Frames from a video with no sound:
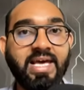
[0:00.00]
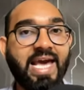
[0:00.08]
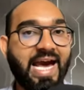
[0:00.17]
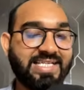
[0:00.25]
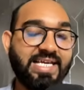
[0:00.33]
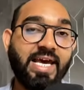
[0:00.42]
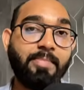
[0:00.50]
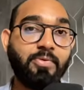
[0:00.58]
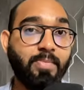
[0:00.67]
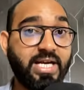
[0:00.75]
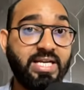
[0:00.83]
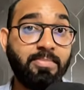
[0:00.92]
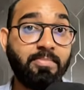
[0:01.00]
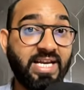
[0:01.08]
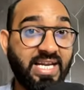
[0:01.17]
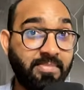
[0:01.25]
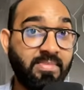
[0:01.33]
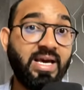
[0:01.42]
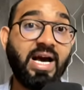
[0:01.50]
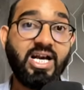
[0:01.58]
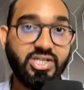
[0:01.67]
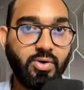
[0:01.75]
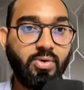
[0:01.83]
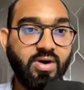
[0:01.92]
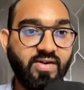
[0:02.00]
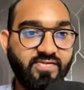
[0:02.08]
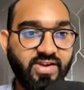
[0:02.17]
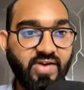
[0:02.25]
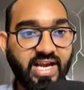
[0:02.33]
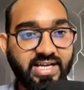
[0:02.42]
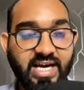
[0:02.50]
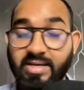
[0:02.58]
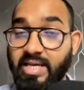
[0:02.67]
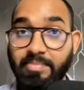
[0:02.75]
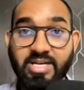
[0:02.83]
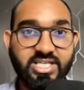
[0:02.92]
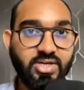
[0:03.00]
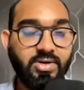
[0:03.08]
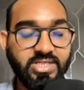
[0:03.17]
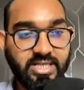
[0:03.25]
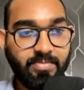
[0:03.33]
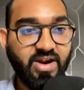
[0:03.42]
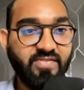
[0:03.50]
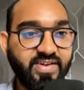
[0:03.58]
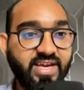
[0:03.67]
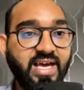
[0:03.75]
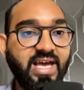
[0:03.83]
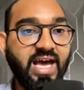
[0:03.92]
as I have provided my name, Azharul Rafy, right? MD Azharul Islam Rafy.